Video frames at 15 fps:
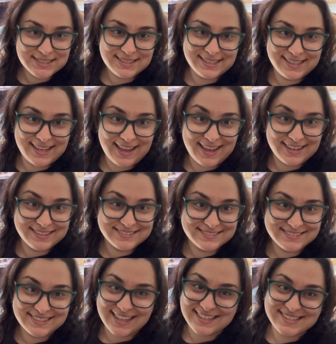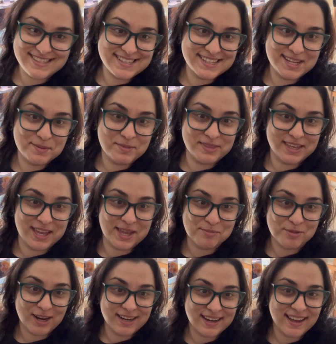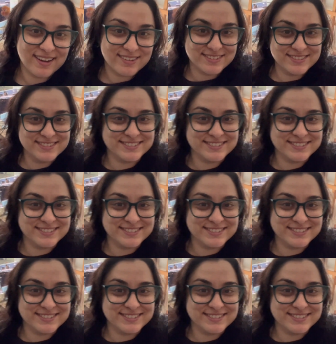Yeah, that's the name of the game right now.